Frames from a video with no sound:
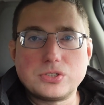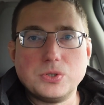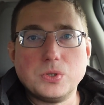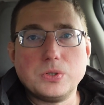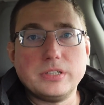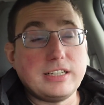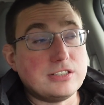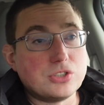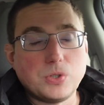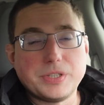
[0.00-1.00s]
school,
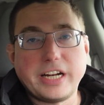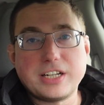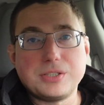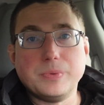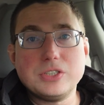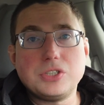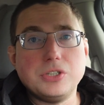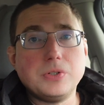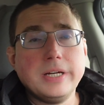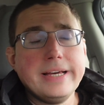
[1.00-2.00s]
the school that I actually went
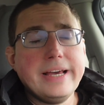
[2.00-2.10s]
to.